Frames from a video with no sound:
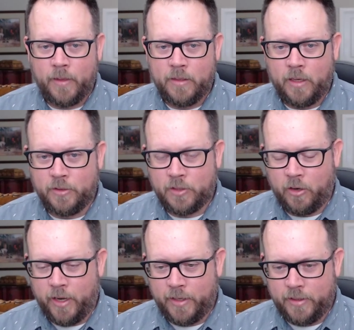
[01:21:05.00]
Oh,
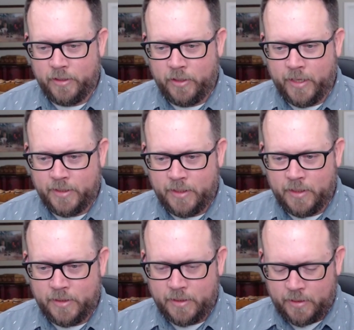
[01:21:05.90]
sorry, I, you can't see
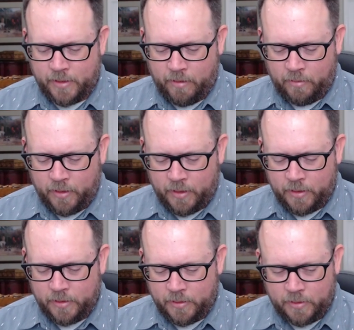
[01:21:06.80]
this. I'll uh,
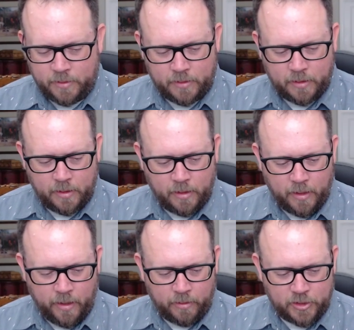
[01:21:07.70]

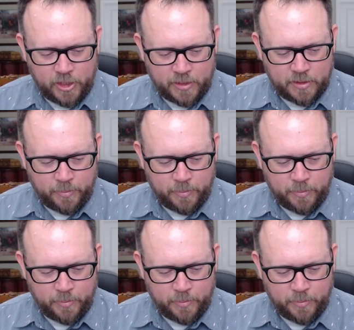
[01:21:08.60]
I'll adjust